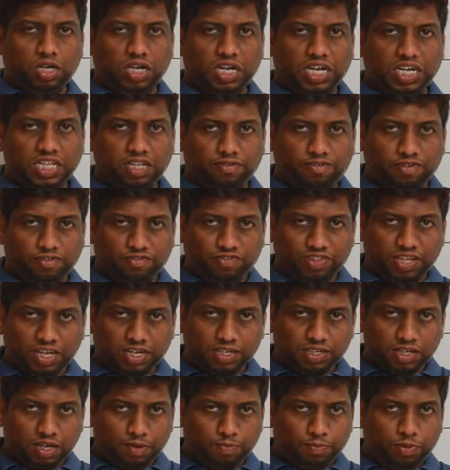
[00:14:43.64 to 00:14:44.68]
In the fifth
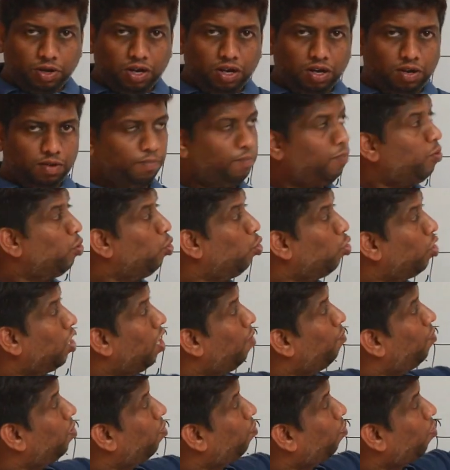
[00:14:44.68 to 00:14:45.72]
example,
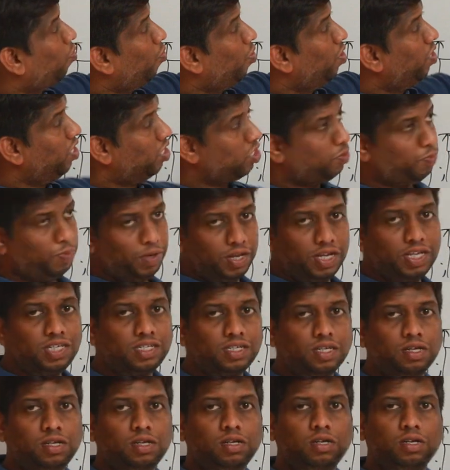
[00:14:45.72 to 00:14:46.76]
programmer provided
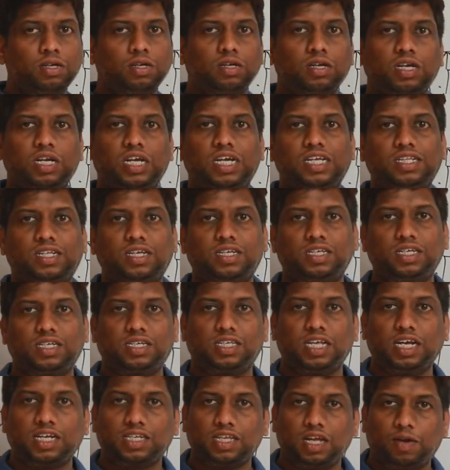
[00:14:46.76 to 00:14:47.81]
space. In the
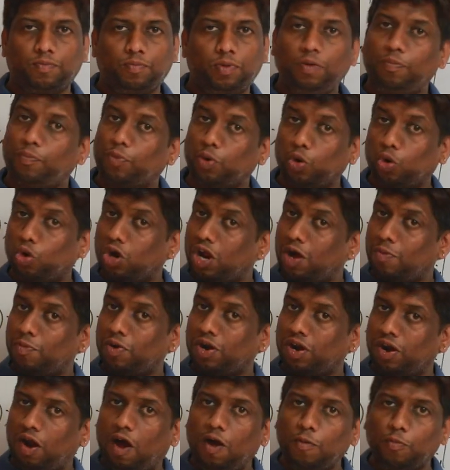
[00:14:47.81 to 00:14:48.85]
sixth example,
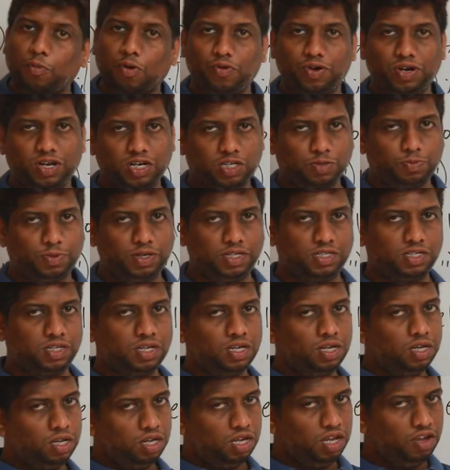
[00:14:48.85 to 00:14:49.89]
programmer not provided
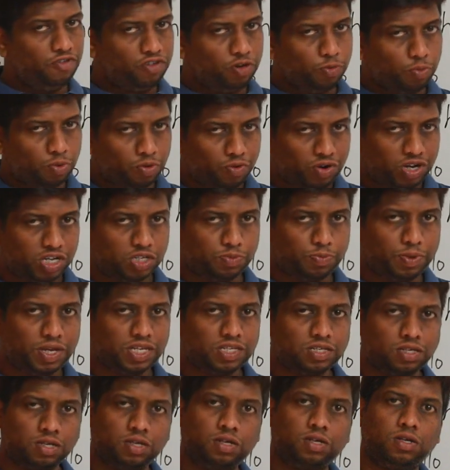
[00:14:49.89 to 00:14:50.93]
space. If you provide
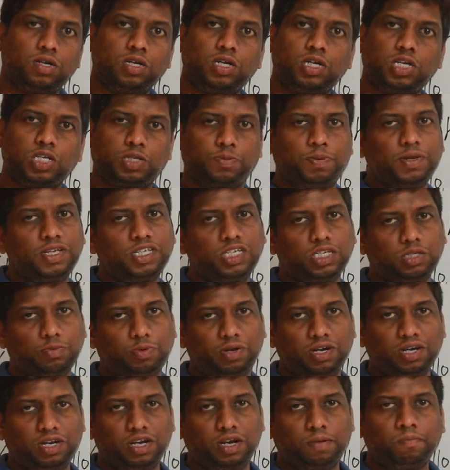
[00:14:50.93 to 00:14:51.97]
space, space is
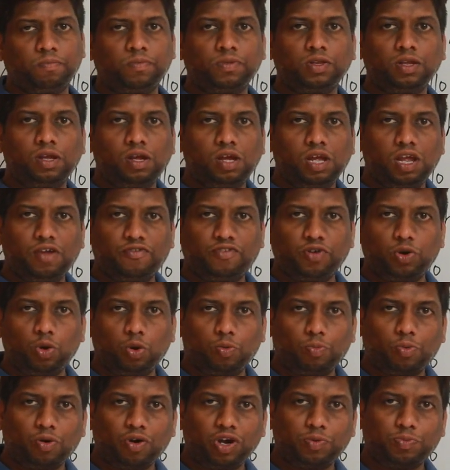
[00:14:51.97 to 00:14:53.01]
printed. If you
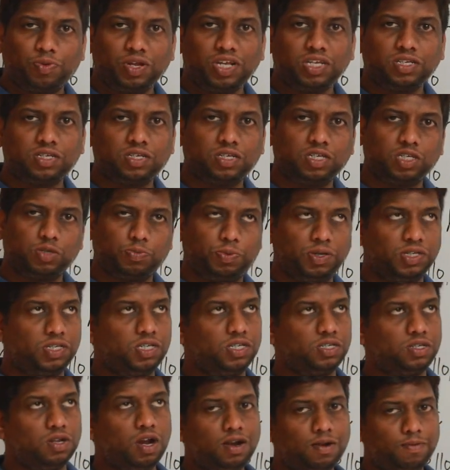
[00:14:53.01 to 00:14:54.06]
don't provide space, space
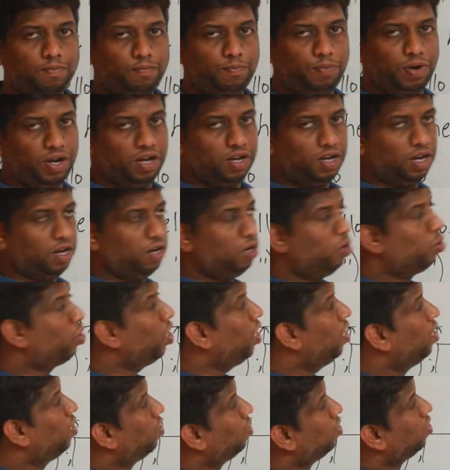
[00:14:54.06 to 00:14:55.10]
is not printed.
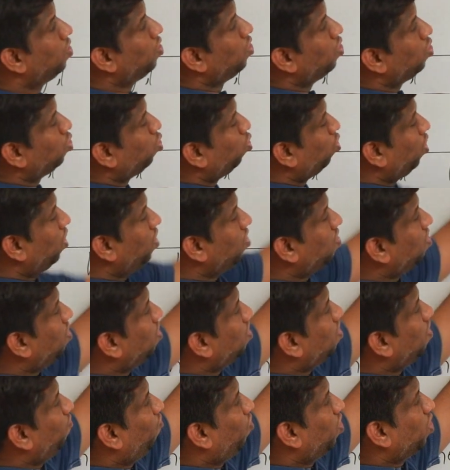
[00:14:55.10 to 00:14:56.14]
Okay. So that is the
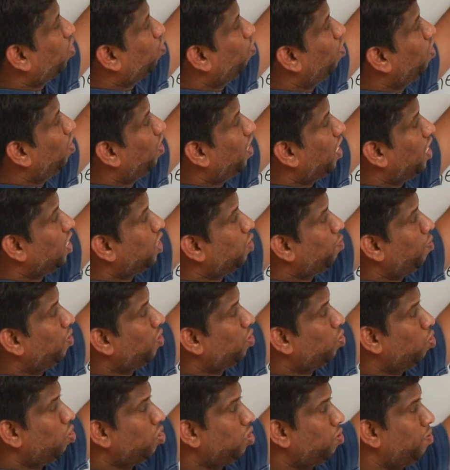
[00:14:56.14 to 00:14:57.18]
reason first one 10
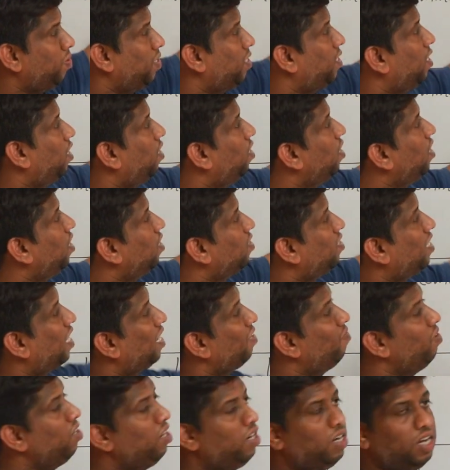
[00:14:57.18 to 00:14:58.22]
space 20 space 30.
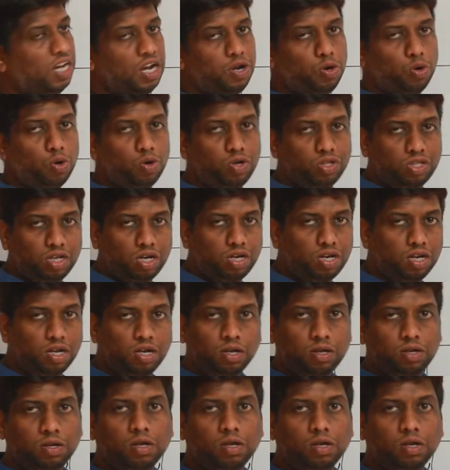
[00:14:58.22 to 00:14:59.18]
Second one 10 20 30.